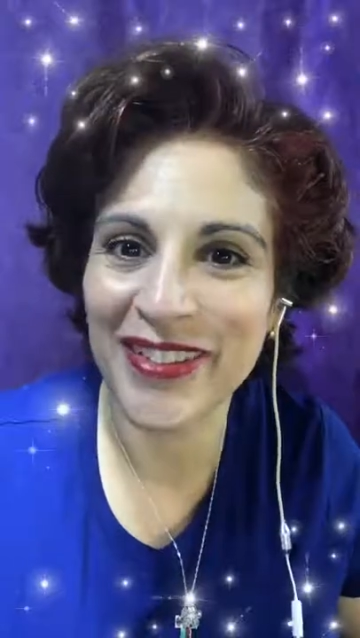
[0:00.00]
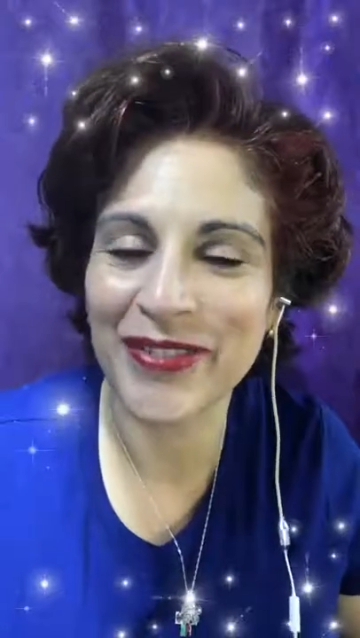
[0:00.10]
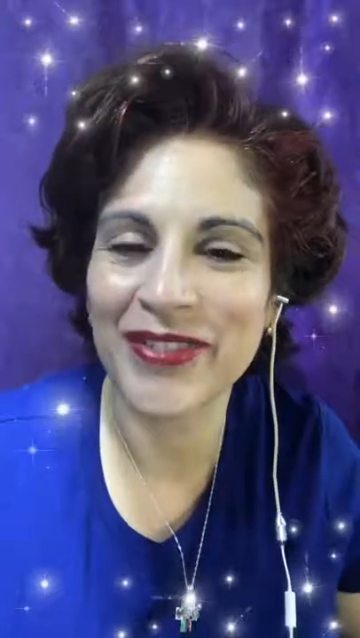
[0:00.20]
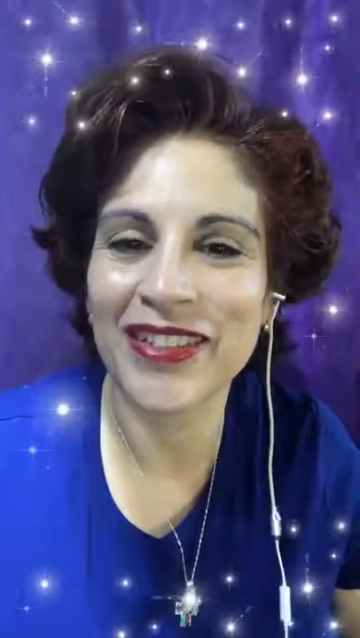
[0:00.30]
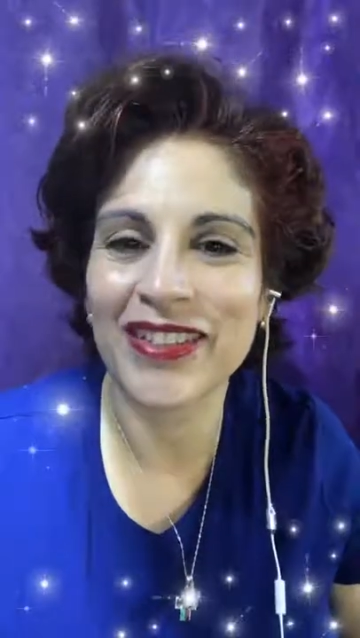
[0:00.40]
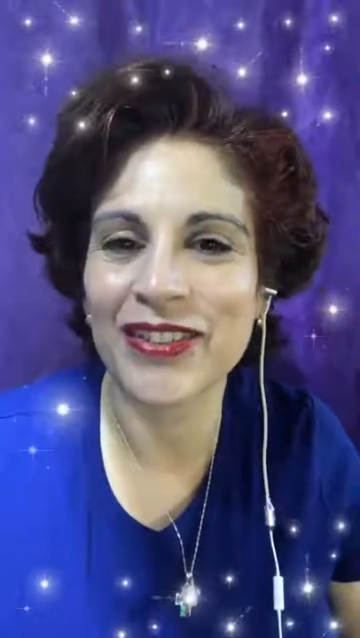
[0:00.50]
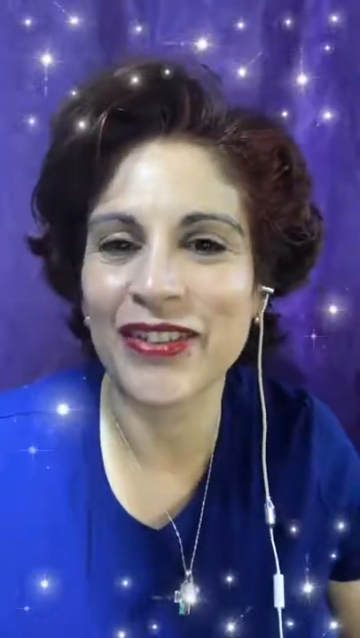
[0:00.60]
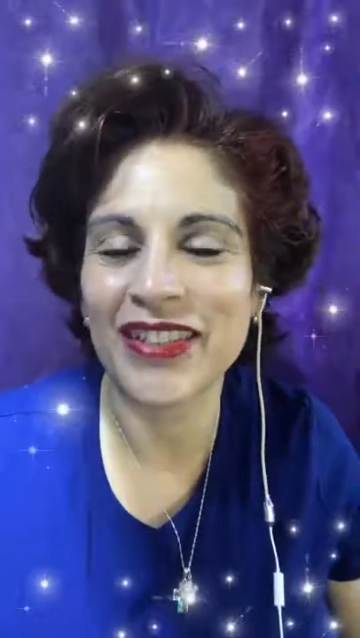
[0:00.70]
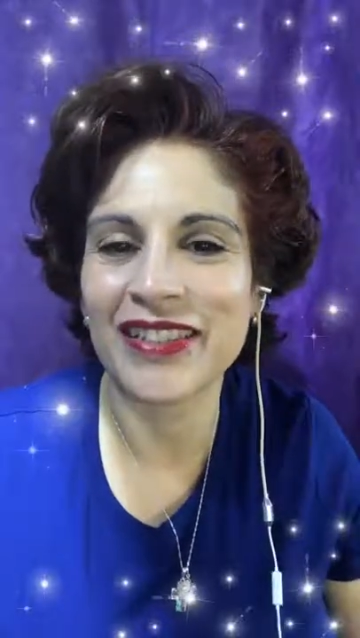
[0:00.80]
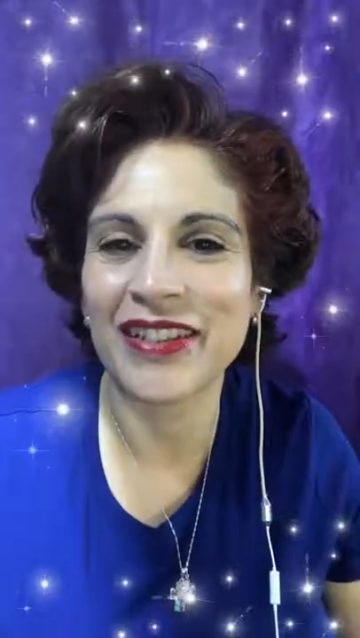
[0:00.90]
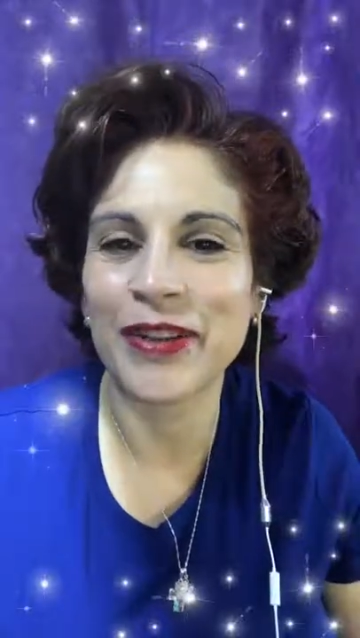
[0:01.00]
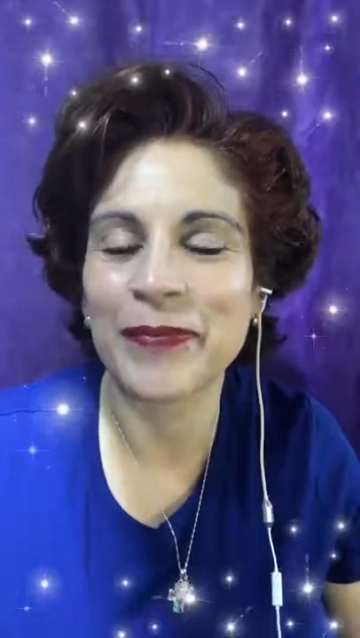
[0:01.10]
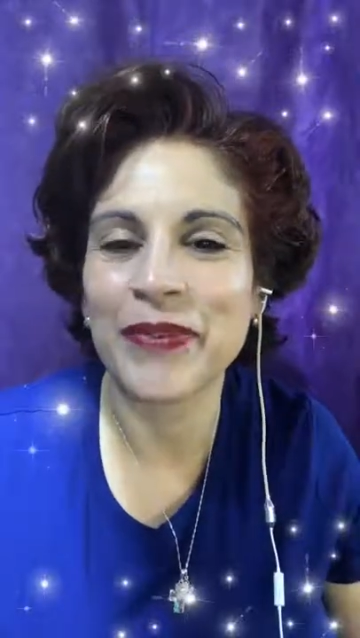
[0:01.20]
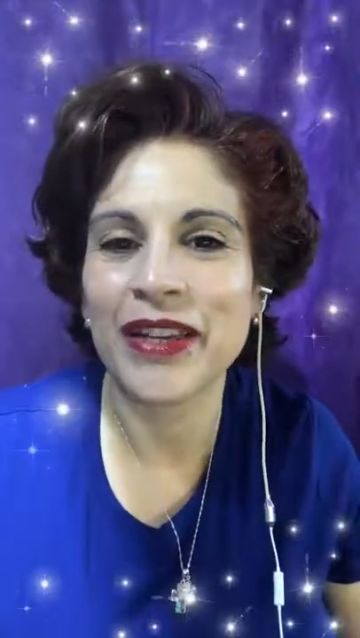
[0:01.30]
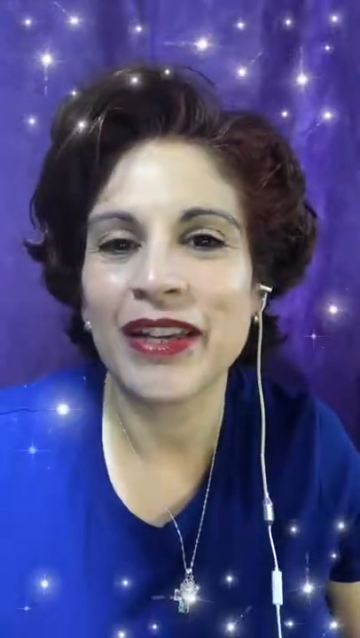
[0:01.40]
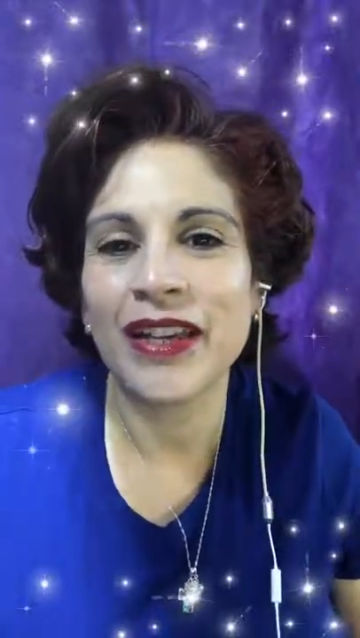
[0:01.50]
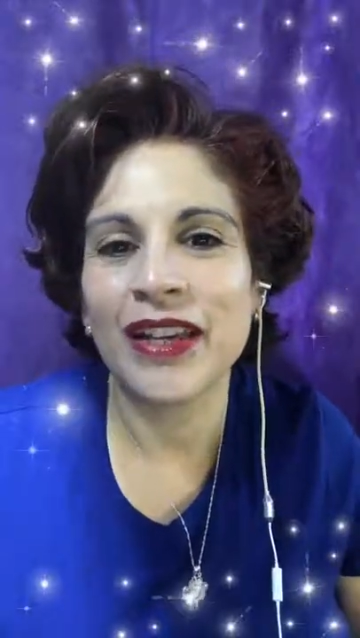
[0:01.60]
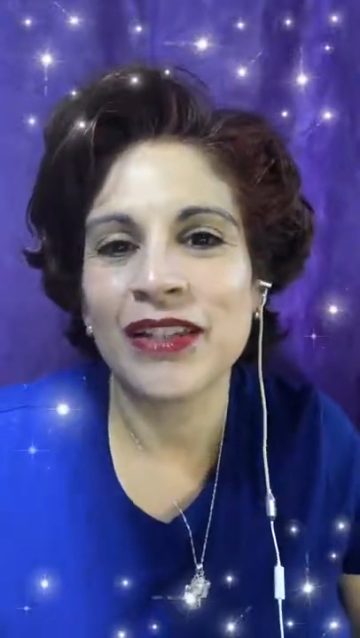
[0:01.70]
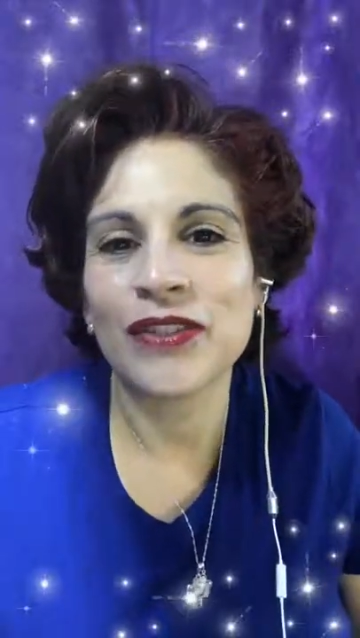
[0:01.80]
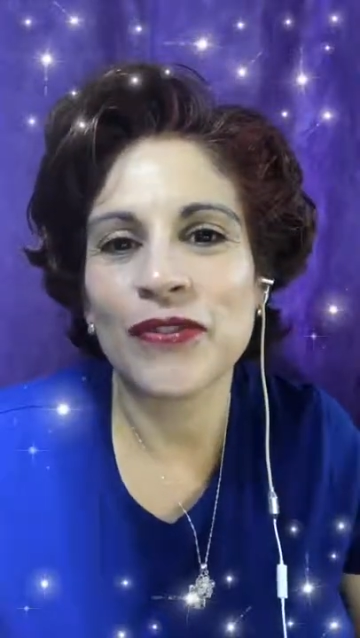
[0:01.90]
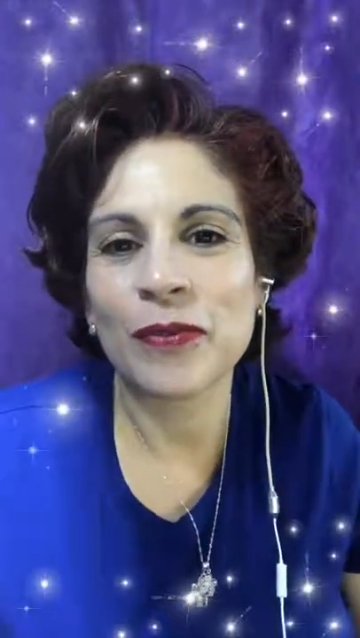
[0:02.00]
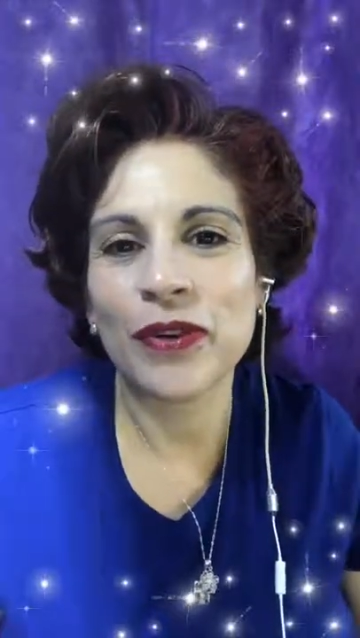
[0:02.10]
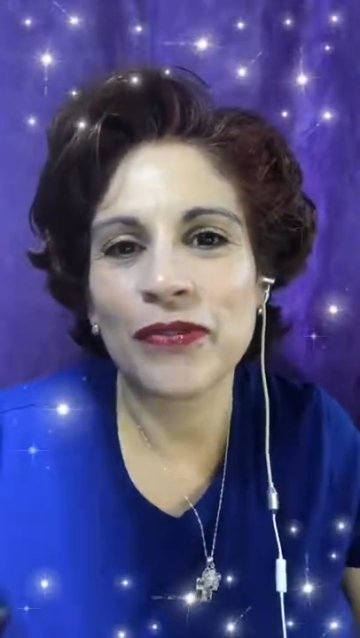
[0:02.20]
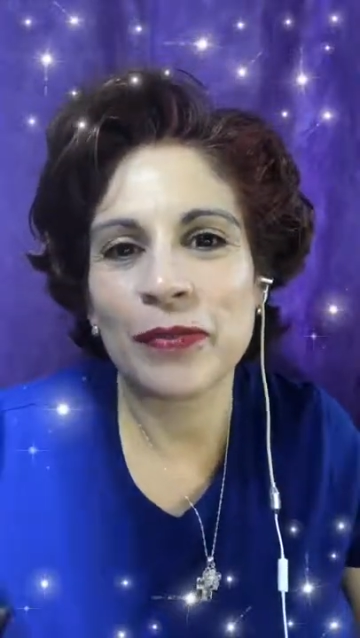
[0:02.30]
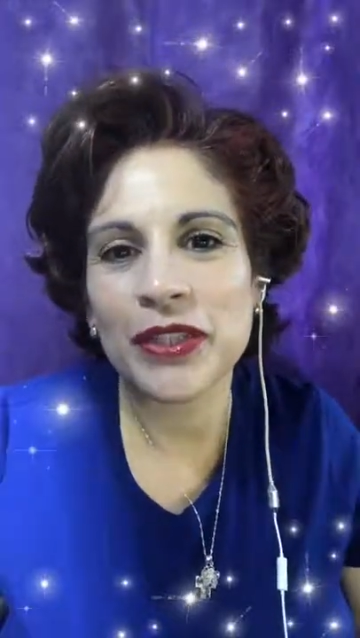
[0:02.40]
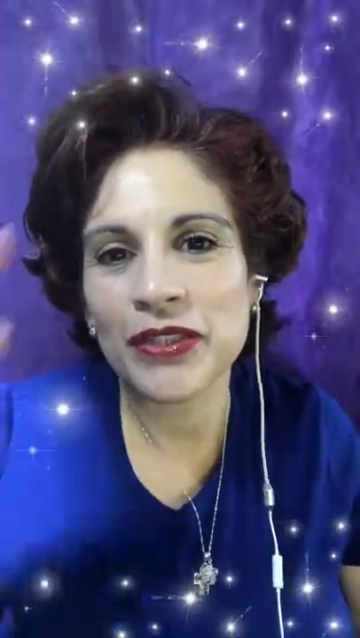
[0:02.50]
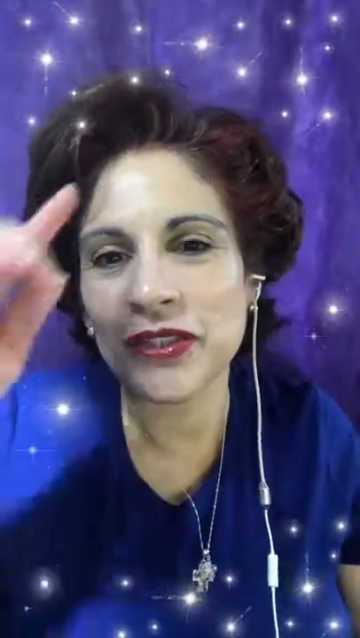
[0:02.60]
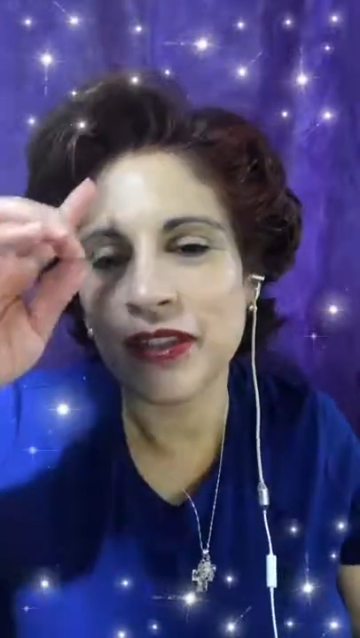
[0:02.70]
he's a great singer. So for more information on this